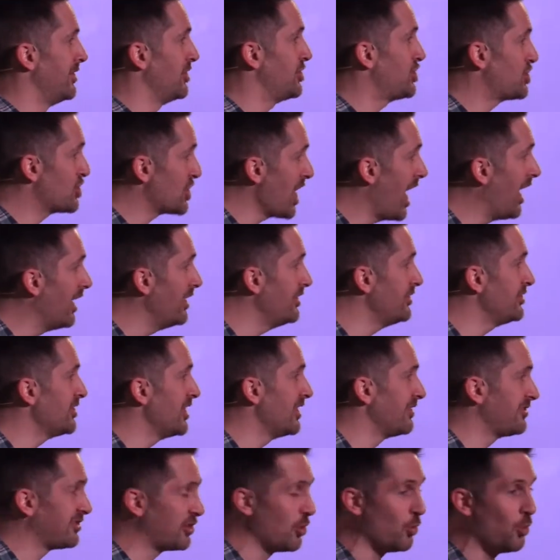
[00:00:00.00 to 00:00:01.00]
The challenge
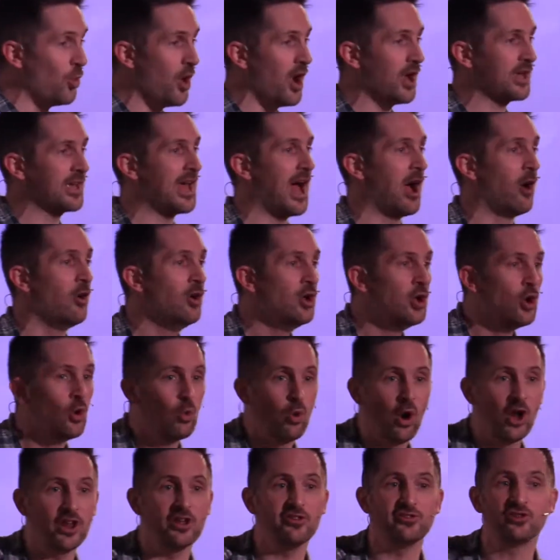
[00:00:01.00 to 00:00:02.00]
is to work out,
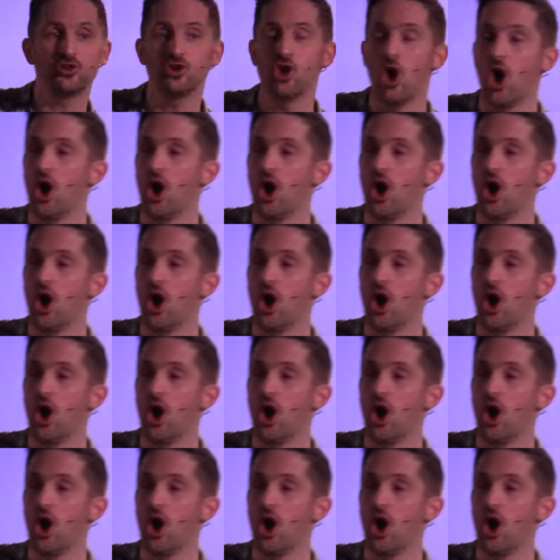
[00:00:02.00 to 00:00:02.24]
what has